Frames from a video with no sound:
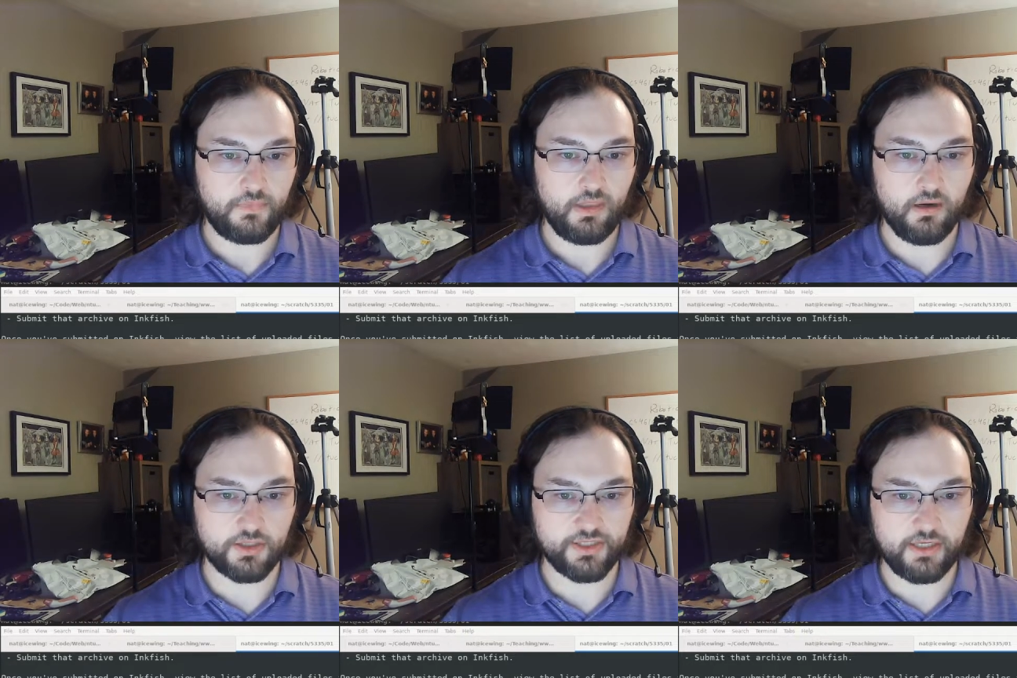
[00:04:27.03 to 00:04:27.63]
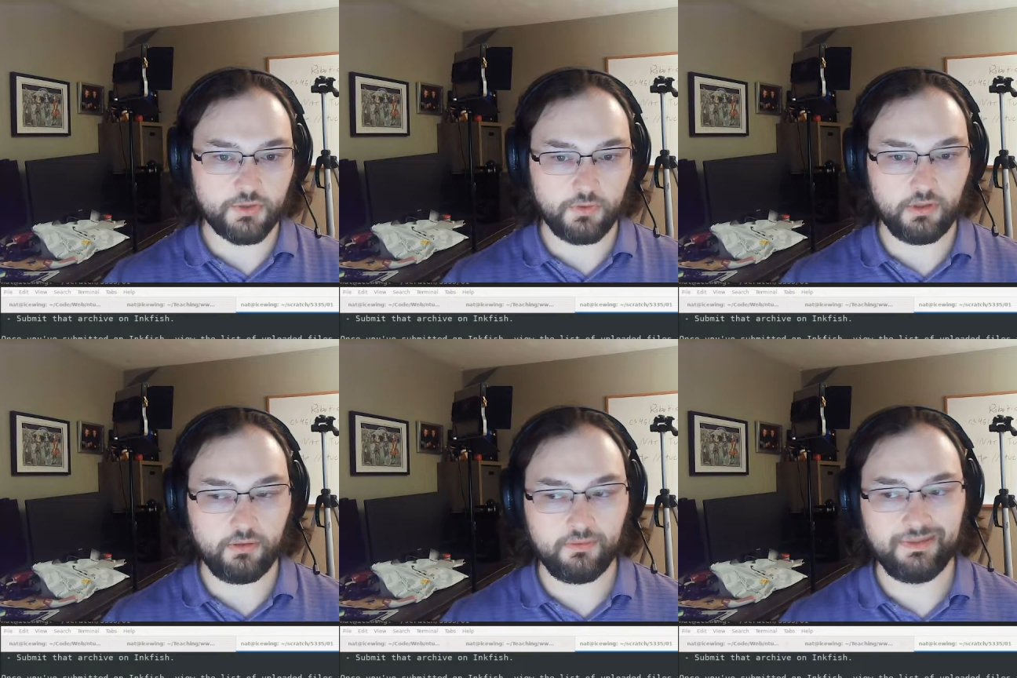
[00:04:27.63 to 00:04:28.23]
Our
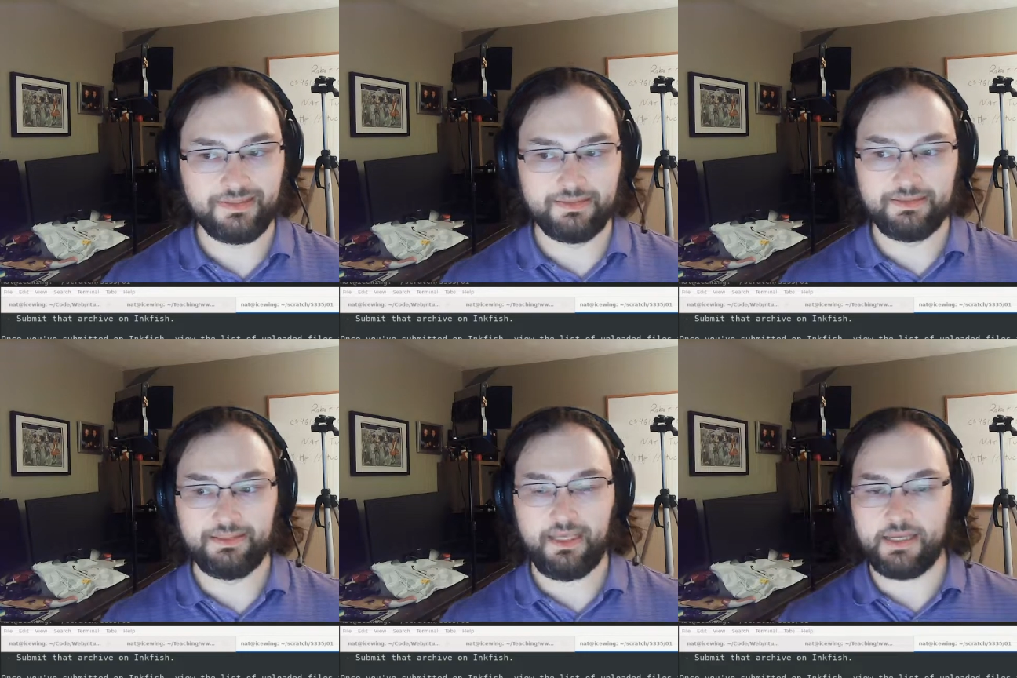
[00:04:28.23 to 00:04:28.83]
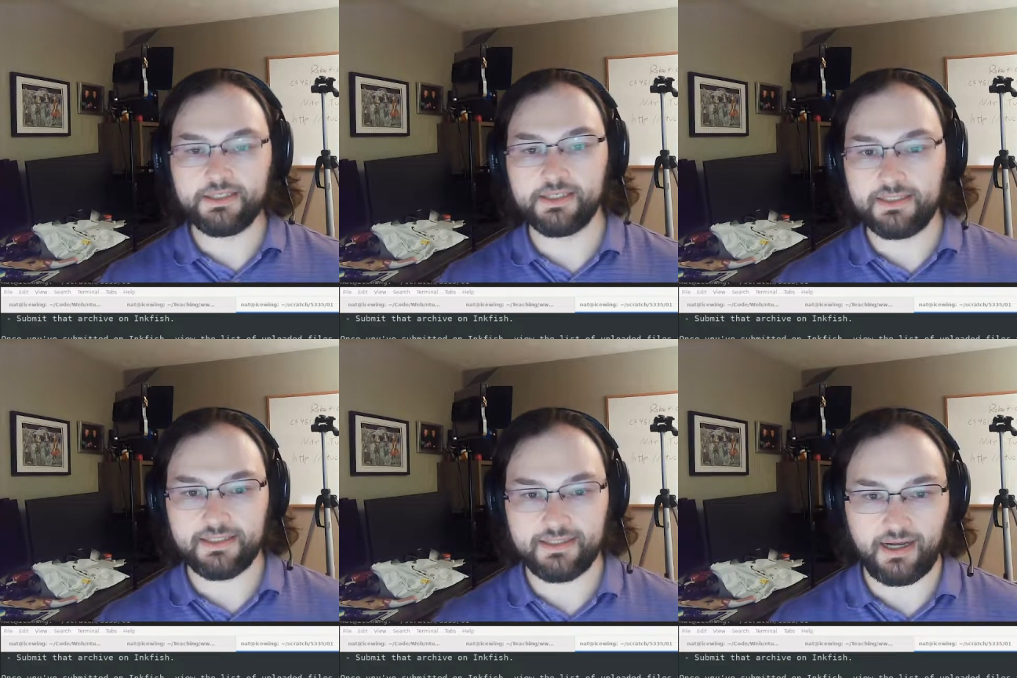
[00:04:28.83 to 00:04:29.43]
schedule
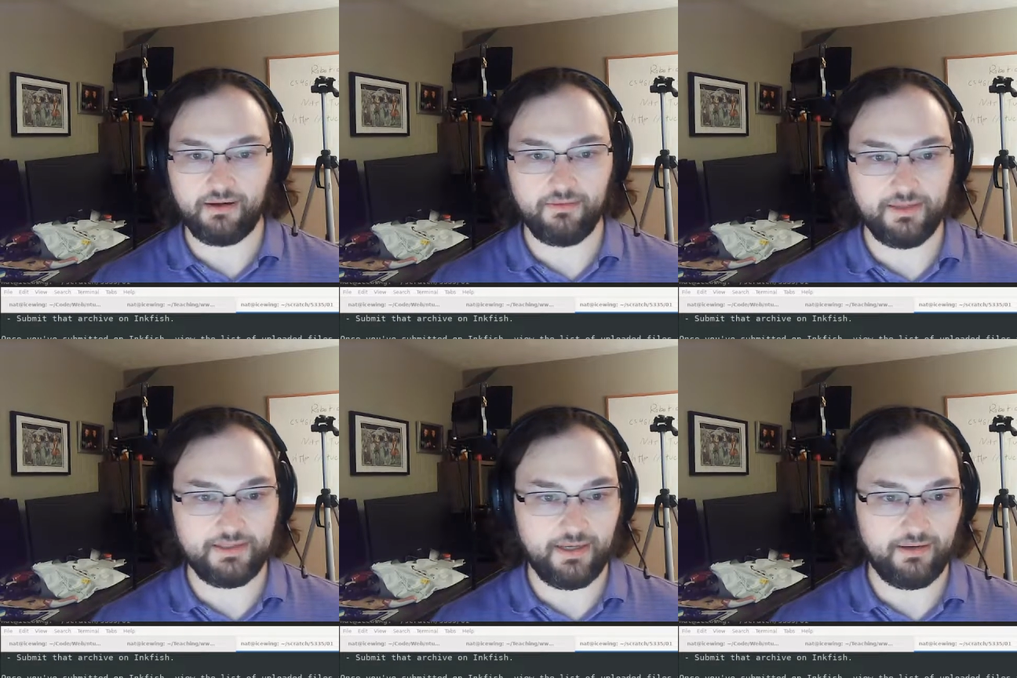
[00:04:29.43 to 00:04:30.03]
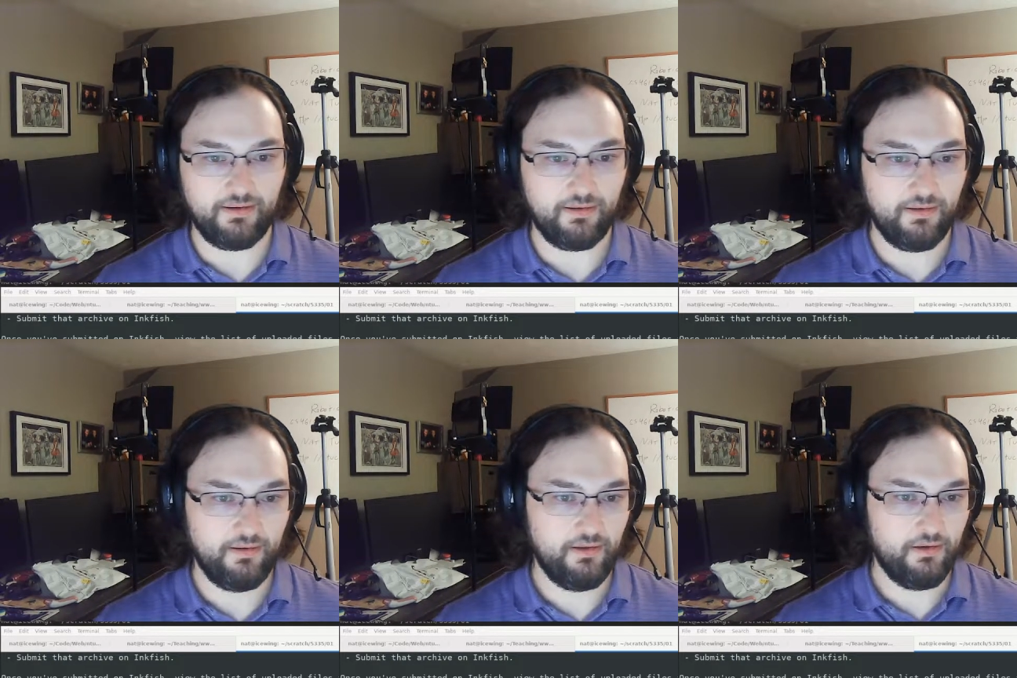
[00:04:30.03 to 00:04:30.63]
isn't entirely done.
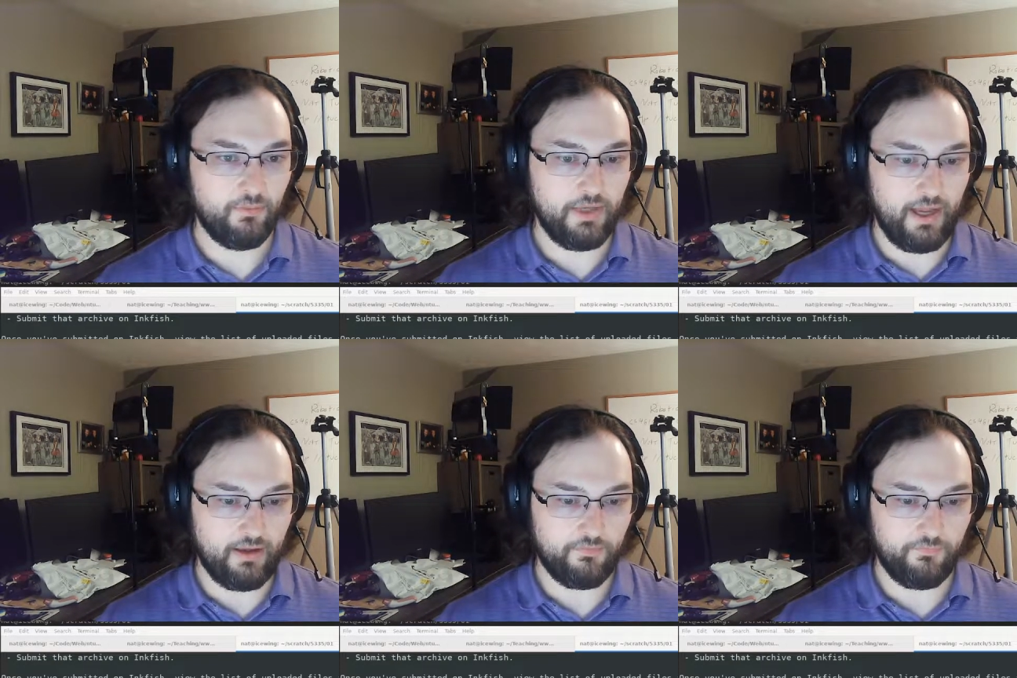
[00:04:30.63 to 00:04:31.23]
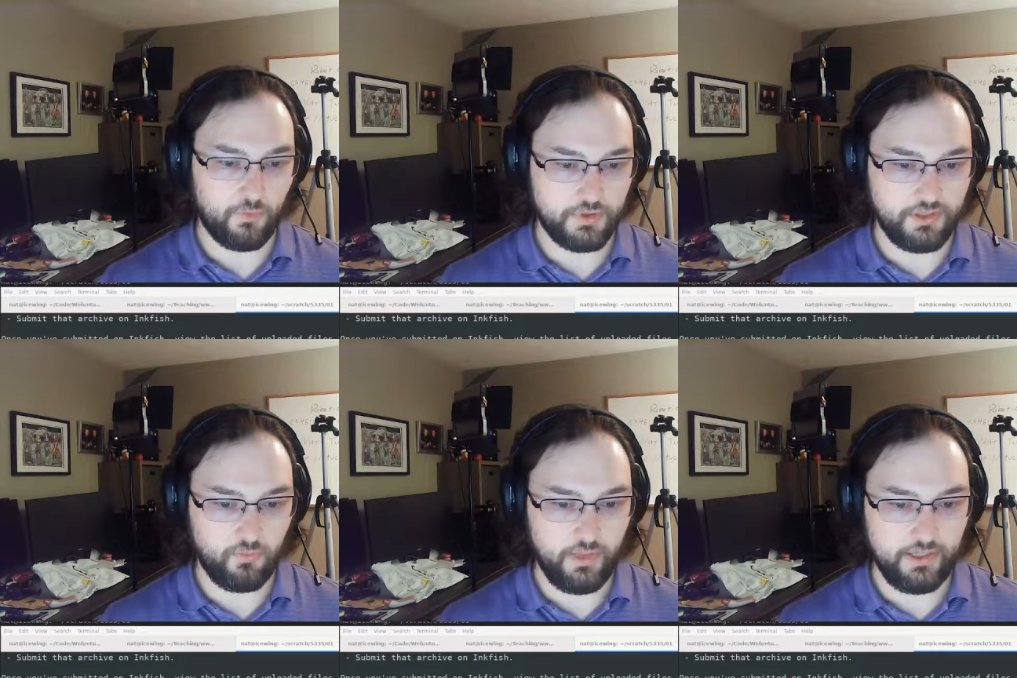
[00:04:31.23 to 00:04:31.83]
We have
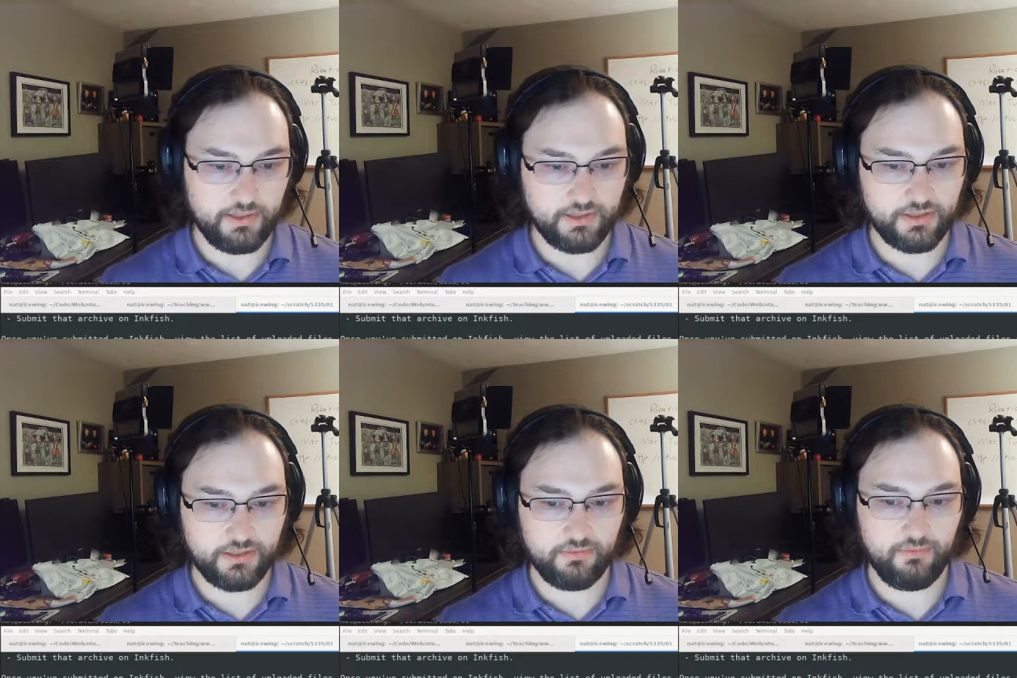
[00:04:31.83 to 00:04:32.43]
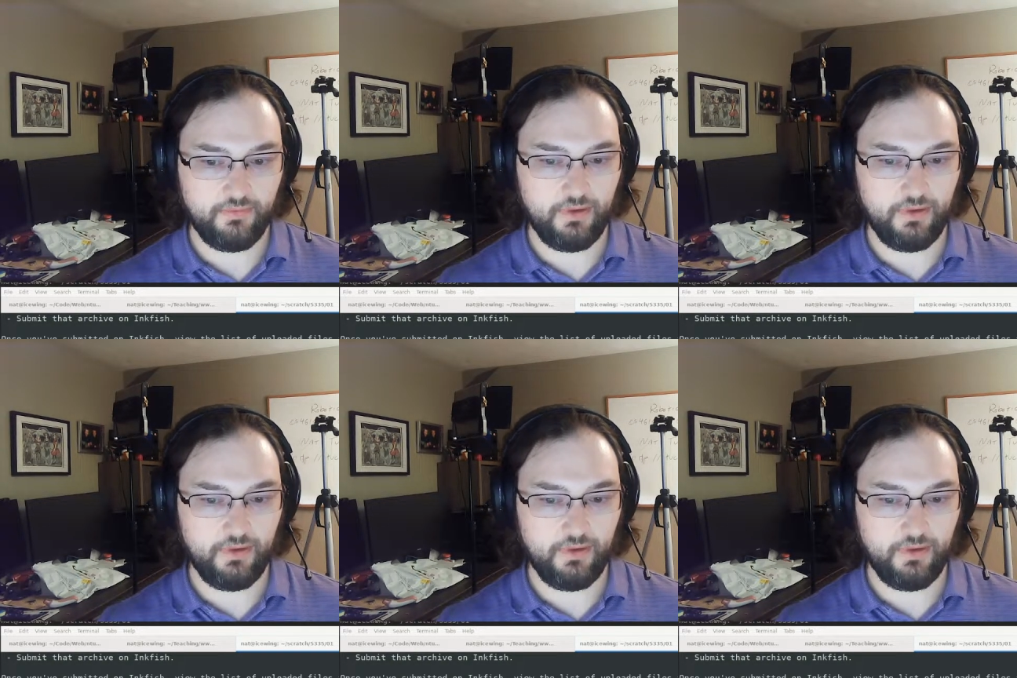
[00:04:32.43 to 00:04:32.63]
14 weeks.